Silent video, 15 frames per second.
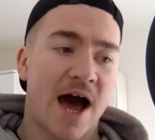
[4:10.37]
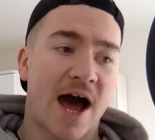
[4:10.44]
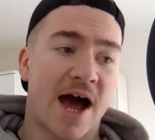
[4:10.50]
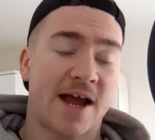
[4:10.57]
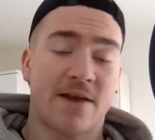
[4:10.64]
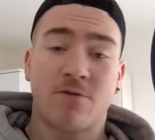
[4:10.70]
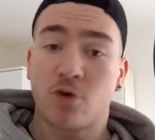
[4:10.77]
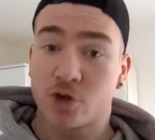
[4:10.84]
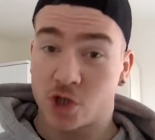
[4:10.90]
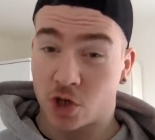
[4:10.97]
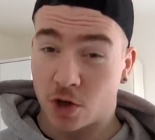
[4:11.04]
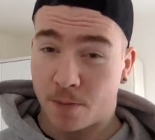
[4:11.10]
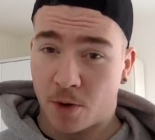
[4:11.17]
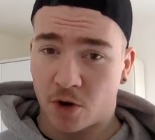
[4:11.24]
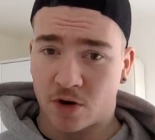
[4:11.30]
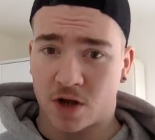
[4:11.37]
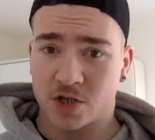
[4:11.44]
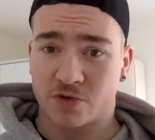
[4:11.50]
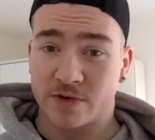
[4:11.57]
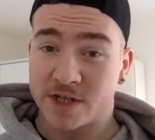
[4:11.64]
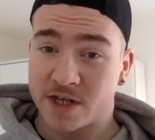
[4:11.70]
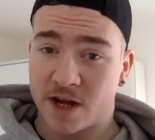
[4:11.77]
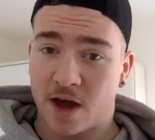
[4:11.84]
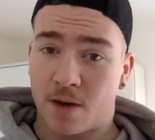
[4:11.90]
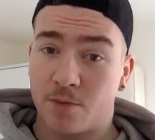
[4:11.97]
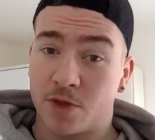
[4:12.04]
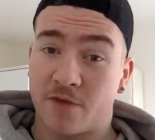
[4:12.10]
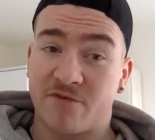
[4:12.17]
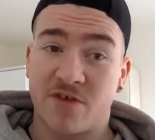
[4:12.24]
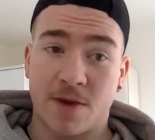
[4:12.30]
And I've also got a podcast recently up
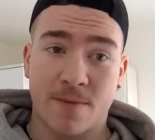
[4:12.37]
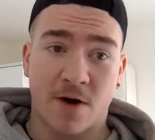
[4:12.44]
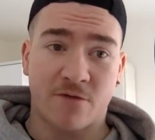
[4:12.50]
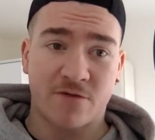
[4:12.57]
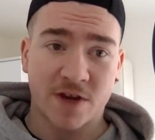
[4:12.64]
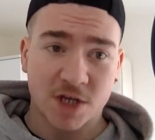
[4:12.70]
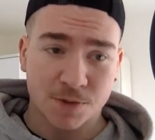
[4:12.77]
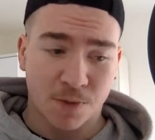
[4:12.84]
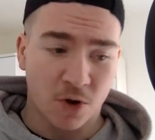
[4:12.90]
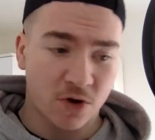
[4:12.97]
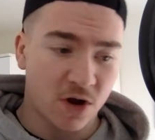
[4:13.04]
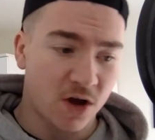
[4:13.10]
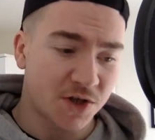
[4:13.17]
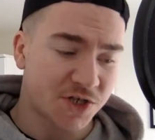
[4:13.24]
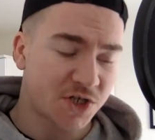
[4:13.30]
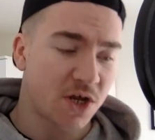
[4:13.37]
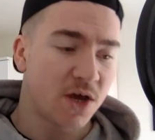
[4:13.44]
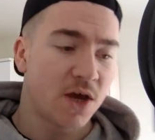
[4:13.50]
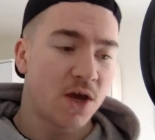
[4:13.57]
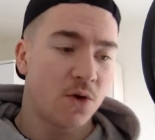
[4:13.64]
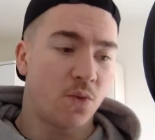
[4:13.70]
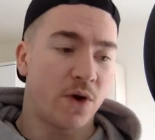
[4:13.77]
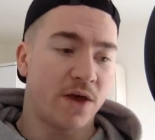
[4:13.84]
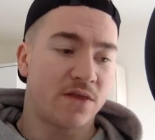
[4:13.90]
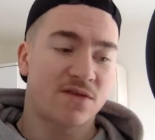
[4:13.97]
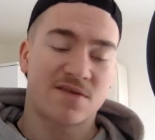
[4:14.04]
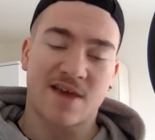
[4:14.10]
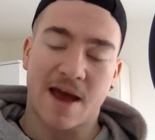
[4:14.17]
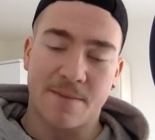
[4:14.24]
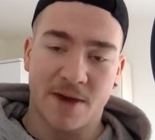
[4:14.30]
with the Female Fitness Podcast with
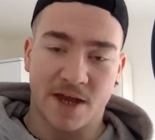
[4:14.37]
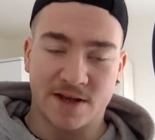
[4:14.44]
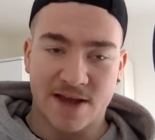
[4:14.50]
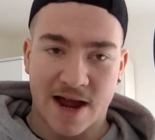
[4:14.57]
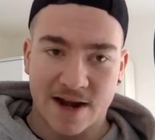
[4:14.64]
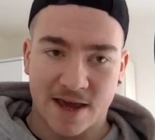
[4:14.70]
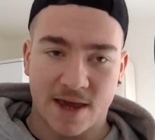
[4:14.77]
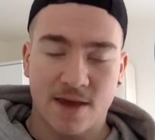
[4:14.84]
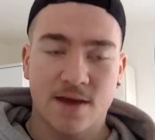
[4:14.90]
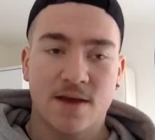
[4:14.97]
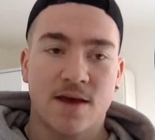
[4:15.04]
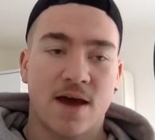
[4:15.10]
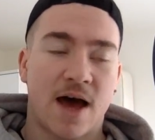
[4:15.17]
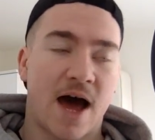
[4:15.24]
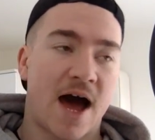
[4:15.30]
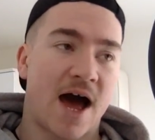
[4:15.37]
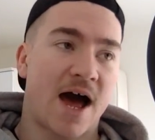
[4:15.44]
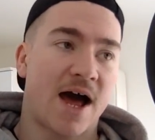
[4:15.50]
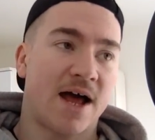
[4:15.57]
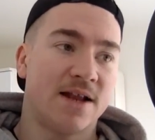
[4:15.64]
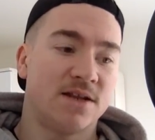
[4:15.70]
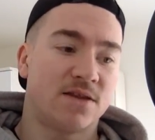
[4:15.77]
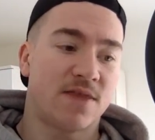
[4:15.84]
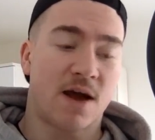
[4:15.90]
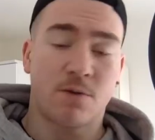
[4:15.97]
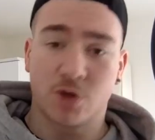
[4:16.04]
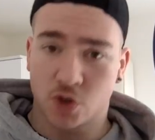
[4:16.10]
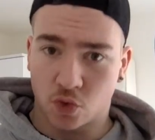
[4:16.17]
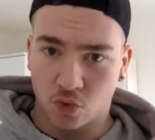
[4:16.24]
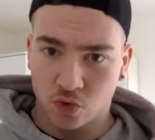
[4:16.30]
Sammy and Danny, and that
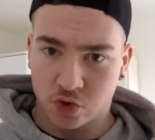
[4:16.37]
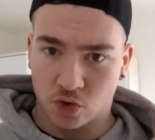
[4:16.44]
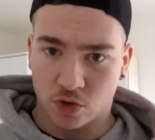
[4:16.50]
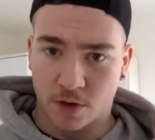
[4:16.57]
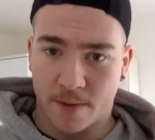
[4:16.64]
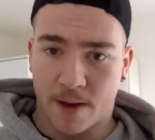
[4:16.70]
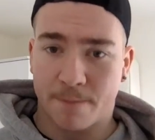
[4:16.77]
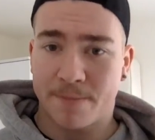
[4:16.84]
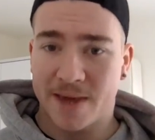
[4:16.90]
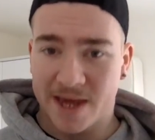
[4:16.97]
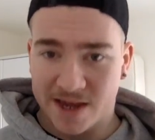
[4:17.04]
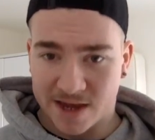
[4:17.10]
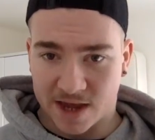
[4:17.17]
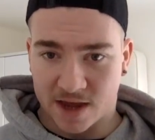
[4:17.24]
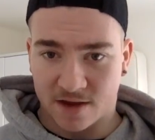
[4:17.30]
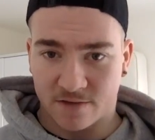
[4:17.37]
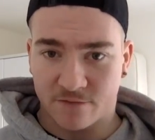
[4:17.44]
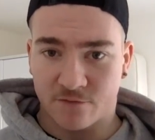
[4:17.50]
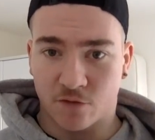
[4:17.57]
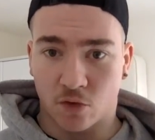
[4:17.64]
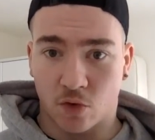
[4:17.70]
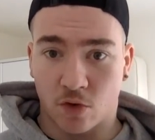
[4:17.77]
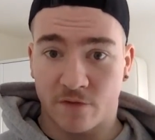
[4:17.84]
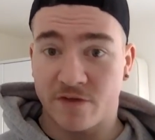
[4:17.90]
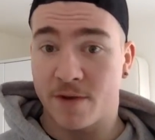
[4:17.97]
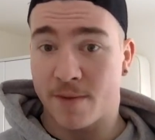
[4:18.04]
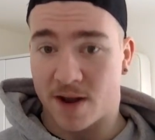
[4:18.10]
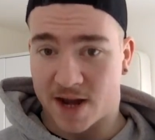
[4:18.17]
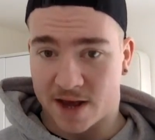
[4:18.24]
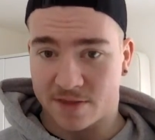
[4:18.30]
was all talking about peaking for
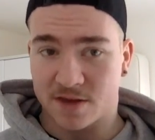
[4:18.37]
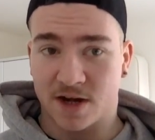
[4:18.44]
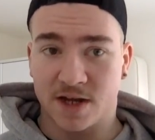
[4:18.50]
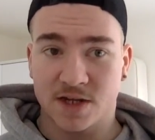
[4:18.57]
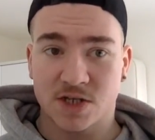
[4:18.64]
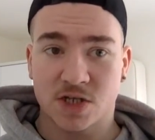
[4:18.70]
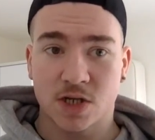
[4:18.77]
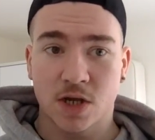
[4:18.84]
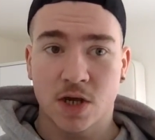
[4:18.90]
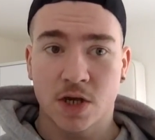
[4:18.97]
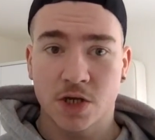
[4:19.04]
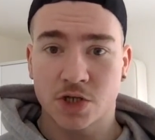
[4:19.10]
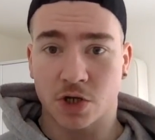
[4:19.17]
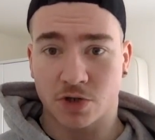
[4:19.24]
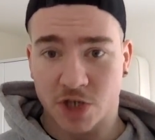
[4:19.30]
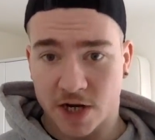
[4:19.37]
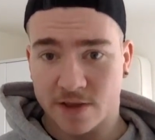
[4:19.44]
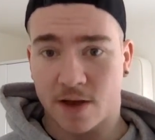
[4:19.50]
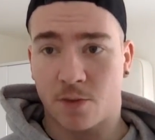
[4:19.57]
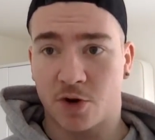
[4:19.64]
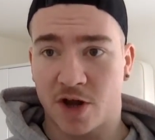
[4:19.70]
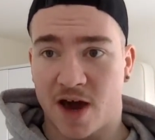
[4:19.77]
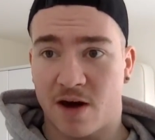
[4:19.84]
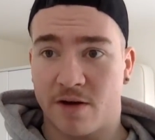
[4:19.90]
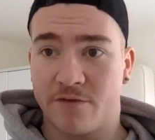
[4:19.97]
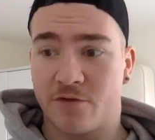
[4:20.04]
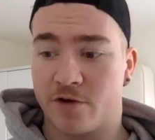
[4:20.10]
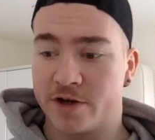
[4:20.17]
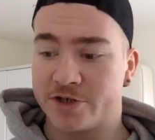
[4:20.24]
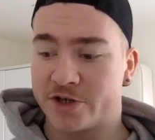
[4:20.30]
female athletes. So check that one out
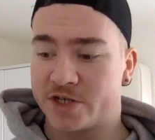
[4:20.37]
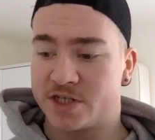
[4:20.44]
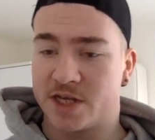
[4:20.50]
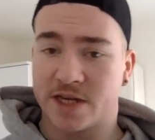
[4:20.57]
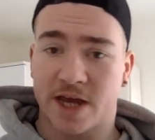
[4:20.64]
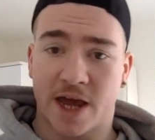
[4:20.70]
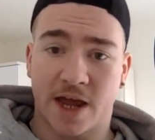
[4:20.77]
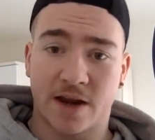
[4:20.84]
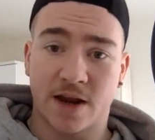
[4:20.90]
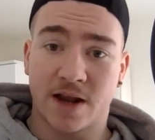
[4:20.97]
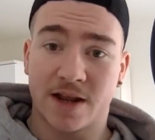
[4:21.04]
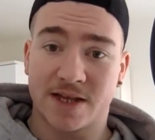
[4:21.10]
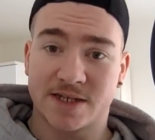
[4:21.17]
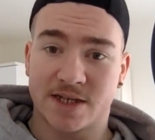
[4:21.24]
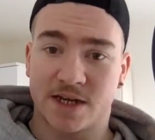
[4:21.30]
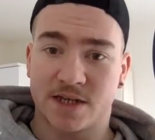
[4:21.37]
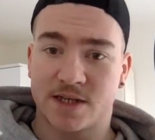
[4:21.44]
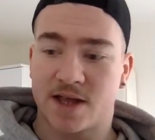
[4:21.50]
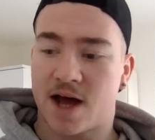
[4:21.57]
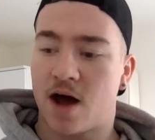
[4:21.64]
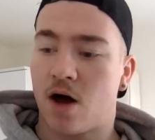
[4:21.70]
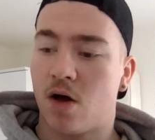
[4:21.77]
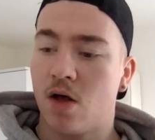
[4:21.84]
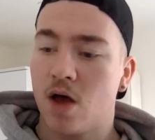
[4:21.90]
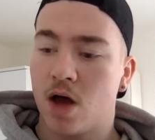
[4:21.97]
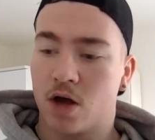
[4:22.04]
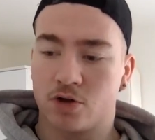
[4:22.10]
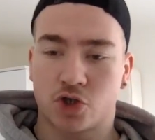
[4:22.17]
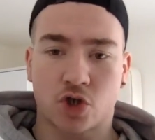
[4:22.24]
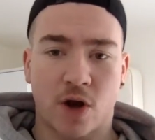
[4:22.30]
if you're interested in listening to that. I'll
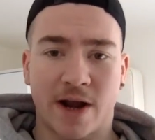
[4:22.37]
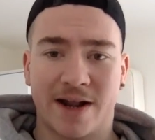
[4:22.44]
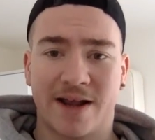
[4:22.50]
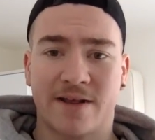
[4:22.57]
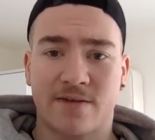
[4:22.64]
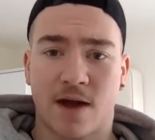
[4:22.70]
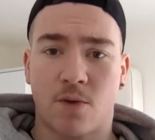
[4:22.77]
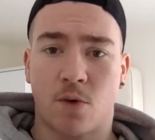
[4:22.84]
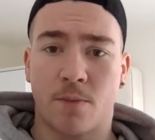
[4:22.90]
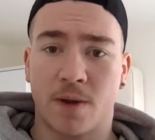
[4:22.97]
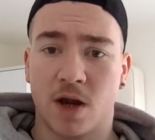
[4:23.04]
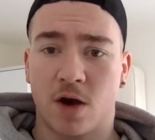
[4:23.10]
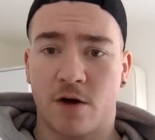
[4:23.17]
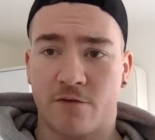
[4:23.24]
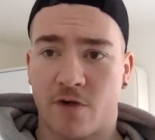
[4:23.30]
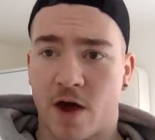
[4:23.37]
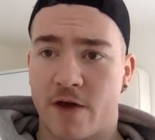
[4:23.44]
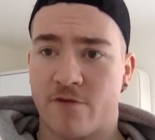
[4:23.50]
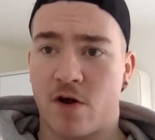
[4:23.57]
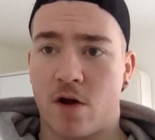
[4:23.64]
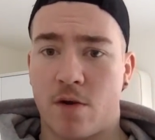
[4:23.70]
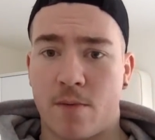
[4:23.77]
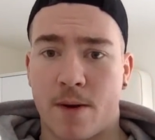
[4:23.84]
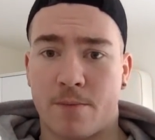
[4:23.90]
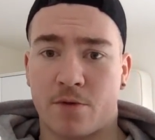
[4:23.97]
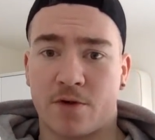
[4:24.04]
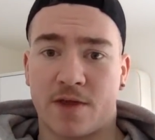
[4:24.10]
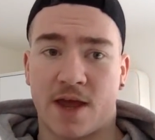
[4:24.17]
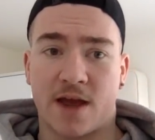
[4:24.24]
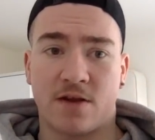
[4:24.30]
try and link that one below if I
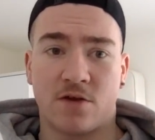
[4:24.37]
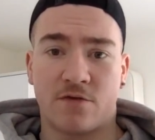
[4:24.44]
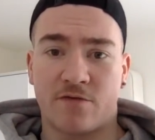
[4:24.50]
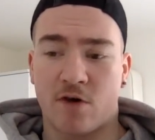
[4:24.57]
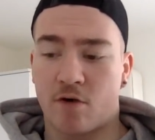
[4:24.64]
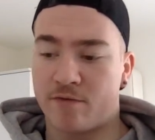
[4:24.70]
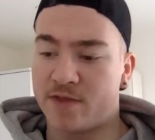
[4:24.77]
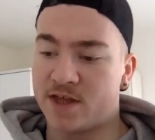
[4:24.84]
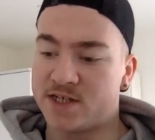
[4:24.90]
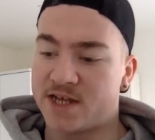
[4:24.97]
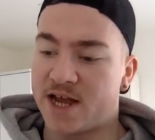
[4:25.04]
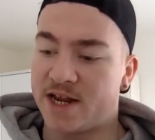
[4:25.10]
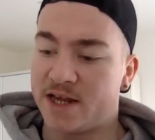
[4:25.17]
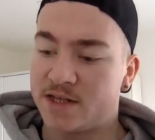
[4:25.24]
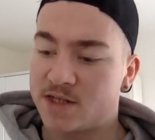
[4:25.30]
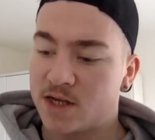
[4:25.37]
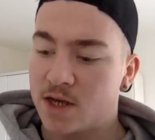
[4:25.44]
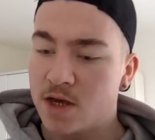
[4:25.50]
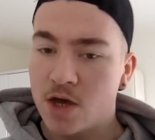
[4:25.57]
remember at the end of this edit.